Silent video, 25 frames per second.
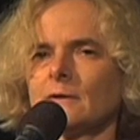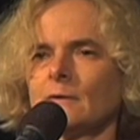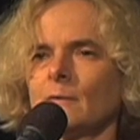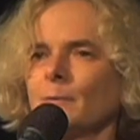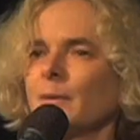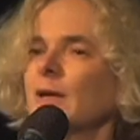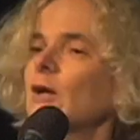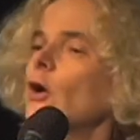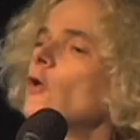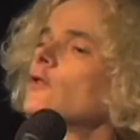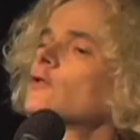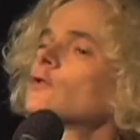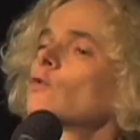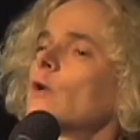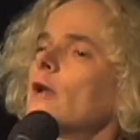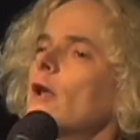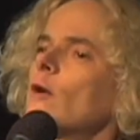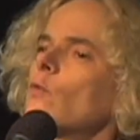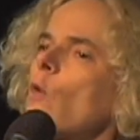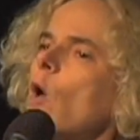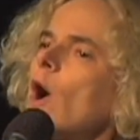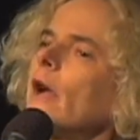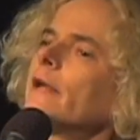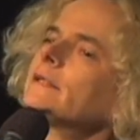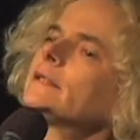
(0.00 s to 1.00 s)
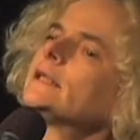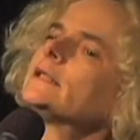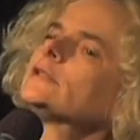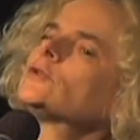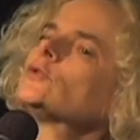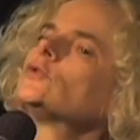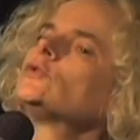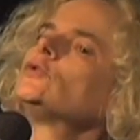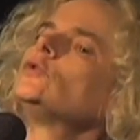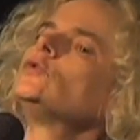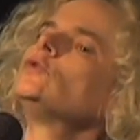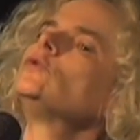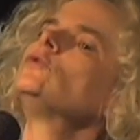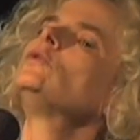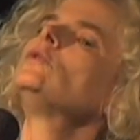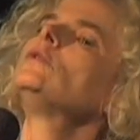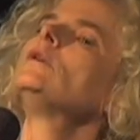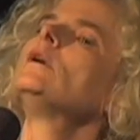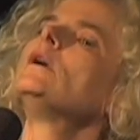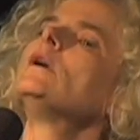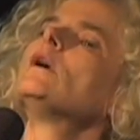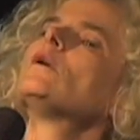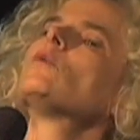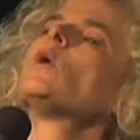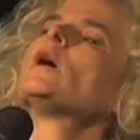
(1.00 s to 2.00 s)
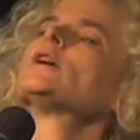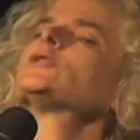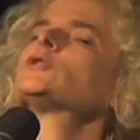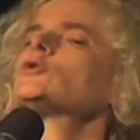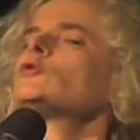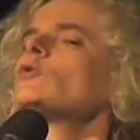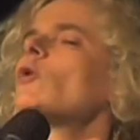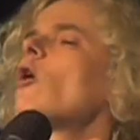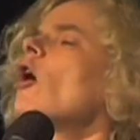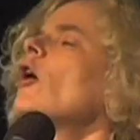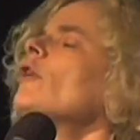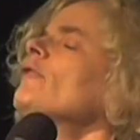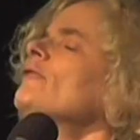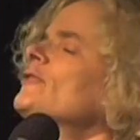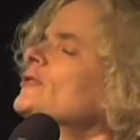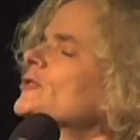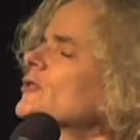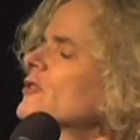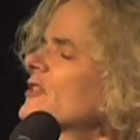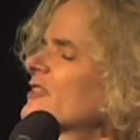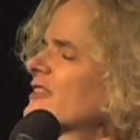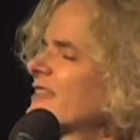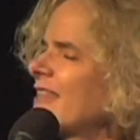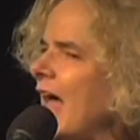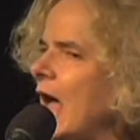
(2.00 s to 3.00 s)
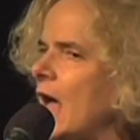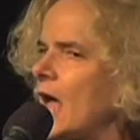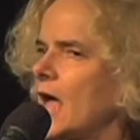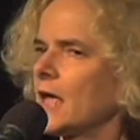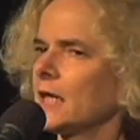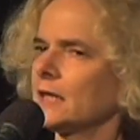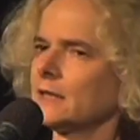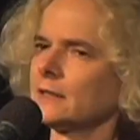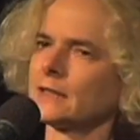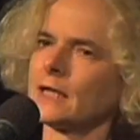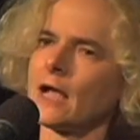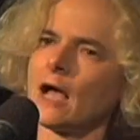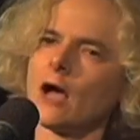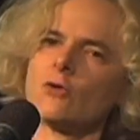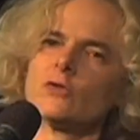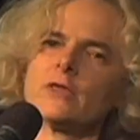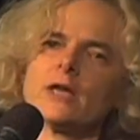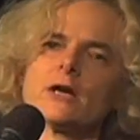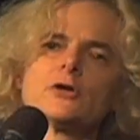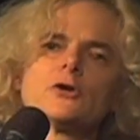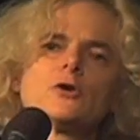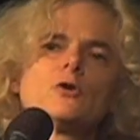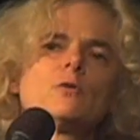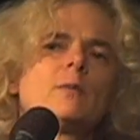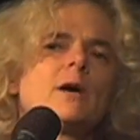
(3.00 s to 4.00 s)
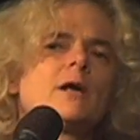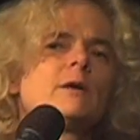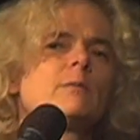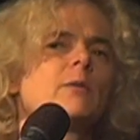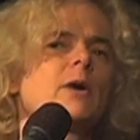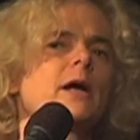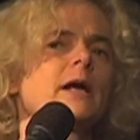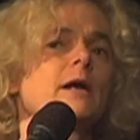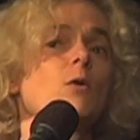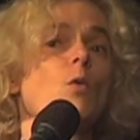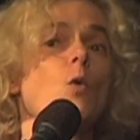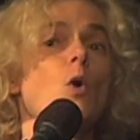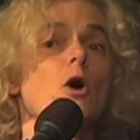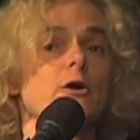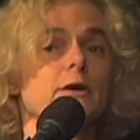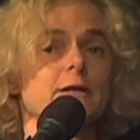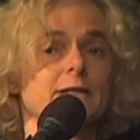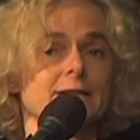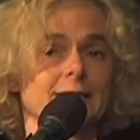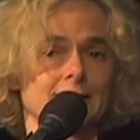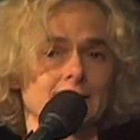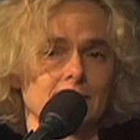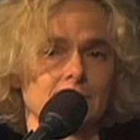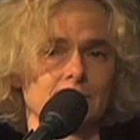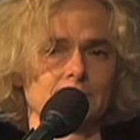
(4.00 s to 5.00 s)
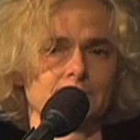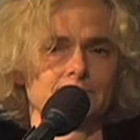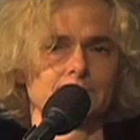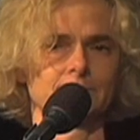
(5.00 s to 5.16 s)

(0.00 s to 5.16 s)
because what I wanted to do was to understand how the human brain works.